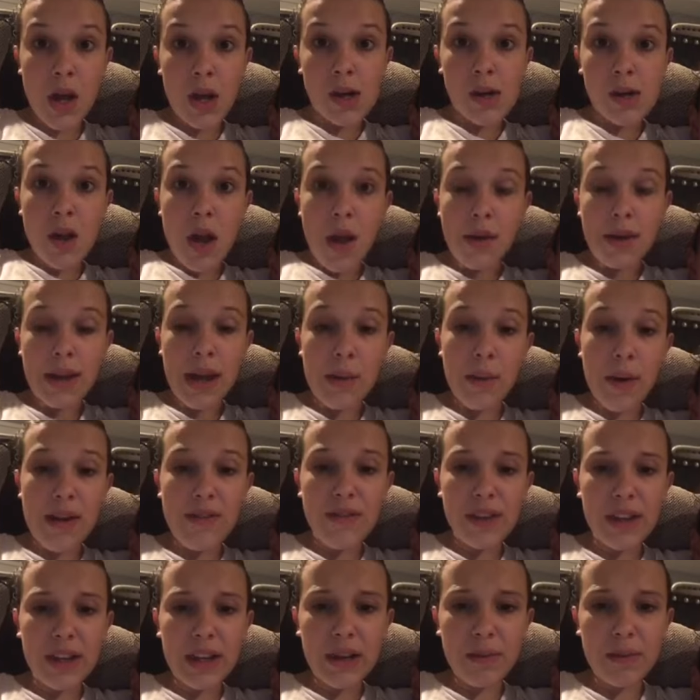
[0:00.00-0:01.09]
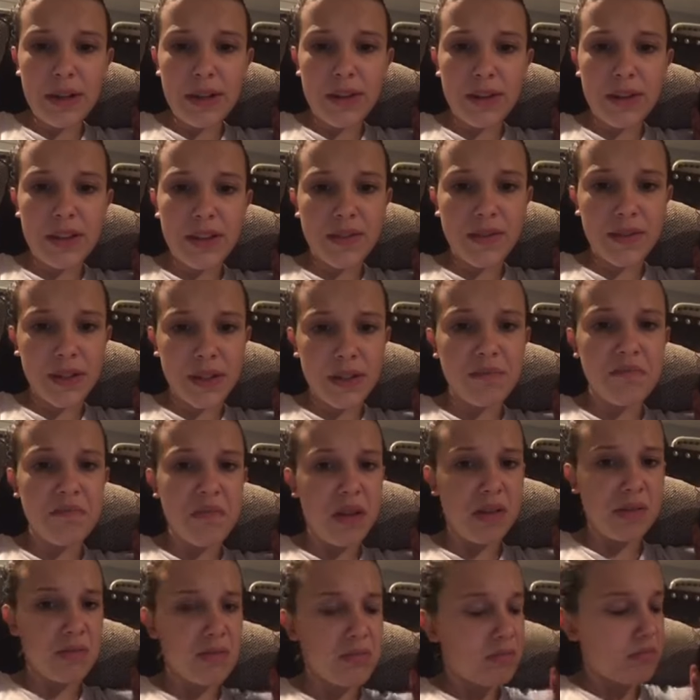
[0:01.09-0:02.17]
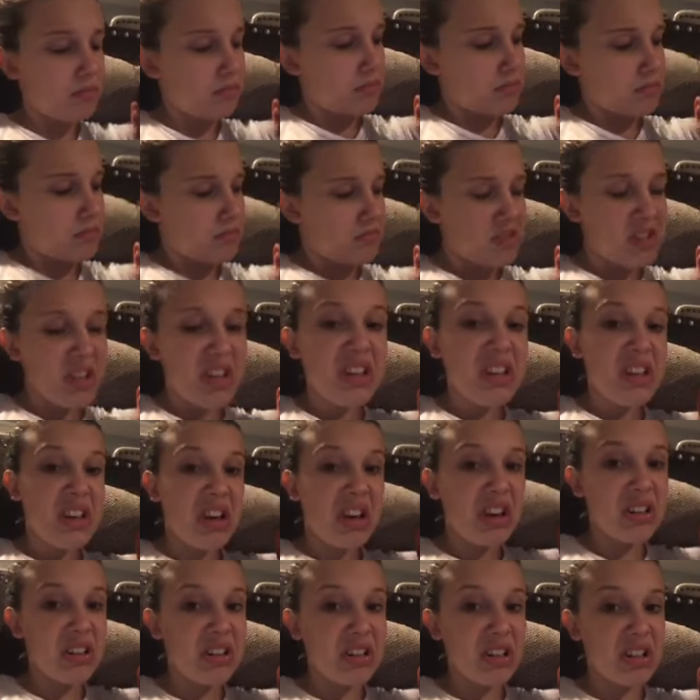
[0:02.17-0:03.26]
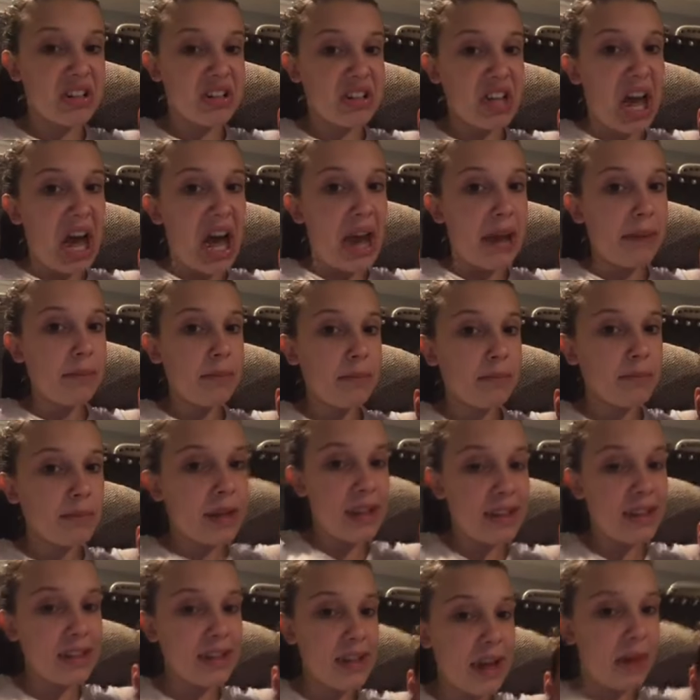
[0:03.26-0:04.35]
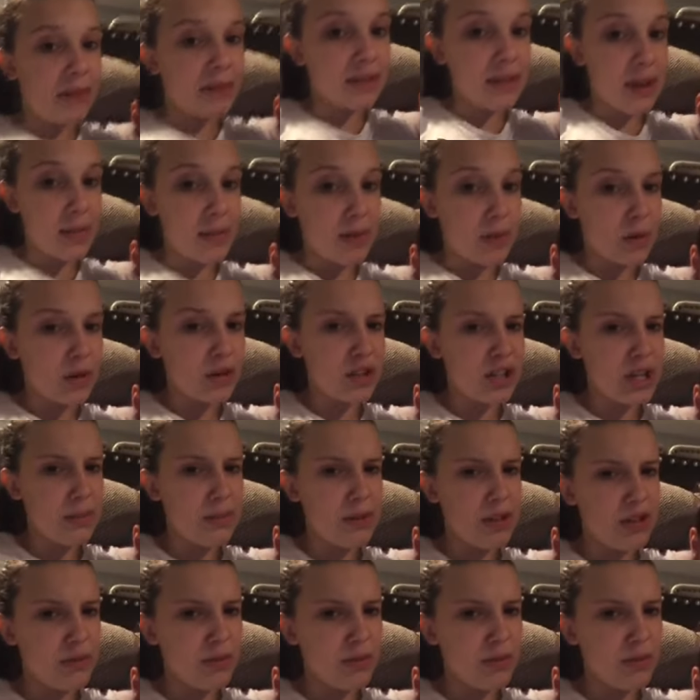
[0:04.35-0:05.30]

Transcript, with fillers: Okay, well, I feel like I've been on this for a, a good time. I think now it's time to watch Teen Beach